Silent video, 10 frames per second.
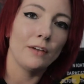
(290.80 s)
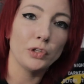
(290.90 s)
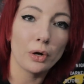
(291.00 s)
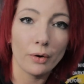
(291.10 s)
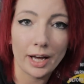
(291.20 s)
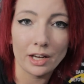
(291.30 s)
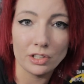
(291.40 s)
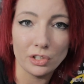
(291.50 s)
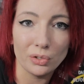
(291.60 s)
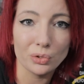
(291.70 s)
If you go ahead
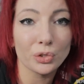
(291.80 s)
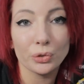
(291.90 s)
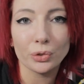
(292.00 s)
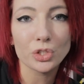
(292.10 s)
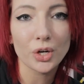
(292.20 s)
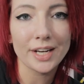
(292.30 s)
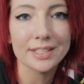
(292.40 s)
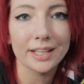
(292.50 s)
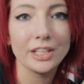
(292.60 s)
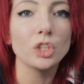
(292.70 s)
and use Google
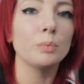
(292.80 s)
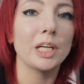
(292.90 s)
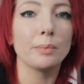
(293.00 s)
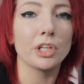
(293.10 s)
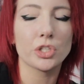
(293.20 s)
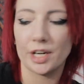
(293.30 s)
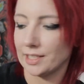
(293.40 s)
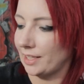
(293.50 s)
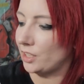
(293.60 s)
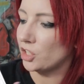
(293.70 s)
Translate, you'll be able to translate the